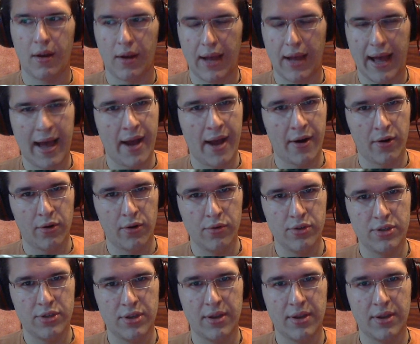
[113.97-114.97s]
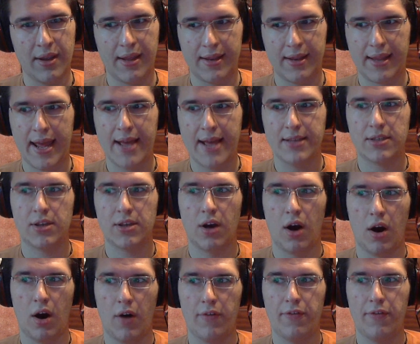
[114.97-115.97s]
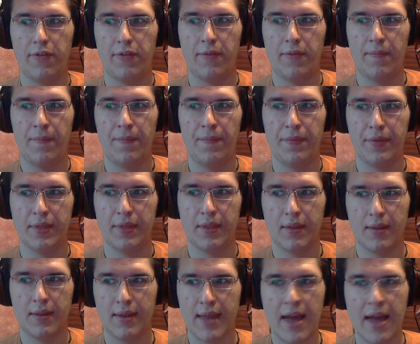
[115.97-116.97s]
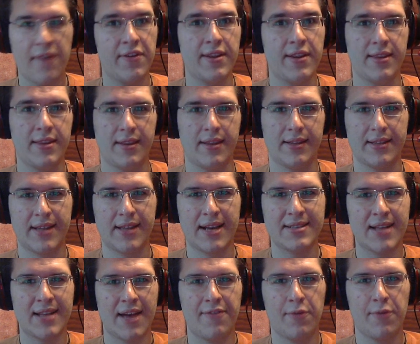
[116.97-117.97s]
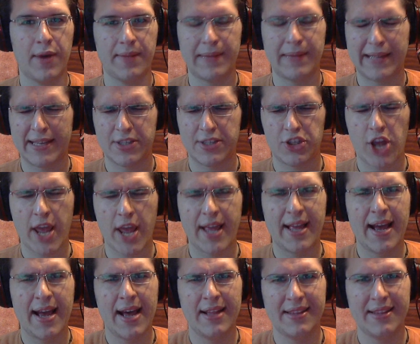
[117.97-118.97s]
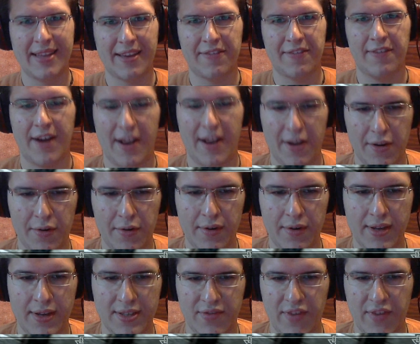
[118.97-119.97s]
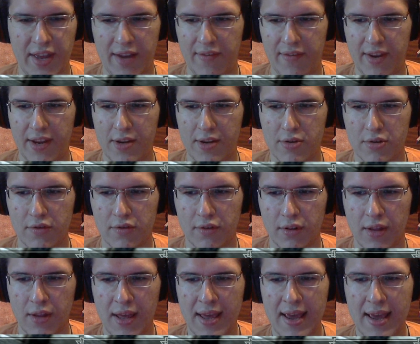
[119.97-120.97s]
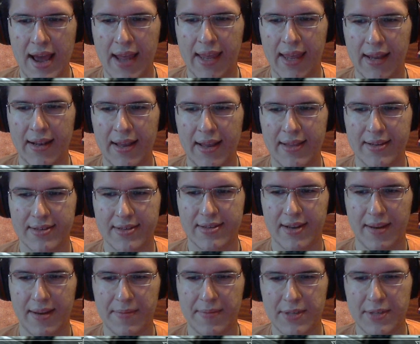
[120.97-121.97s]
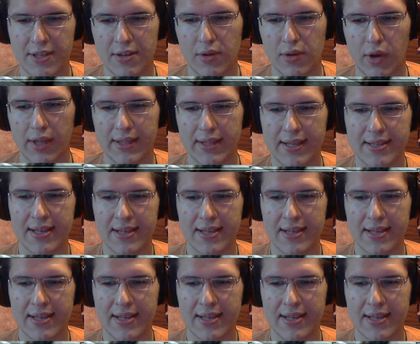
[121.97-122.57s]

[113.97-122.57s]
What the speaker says: arrows, in case of everything that doesn't have weight but has gigantic value is very, very useful. Again, leather strips, just look at this.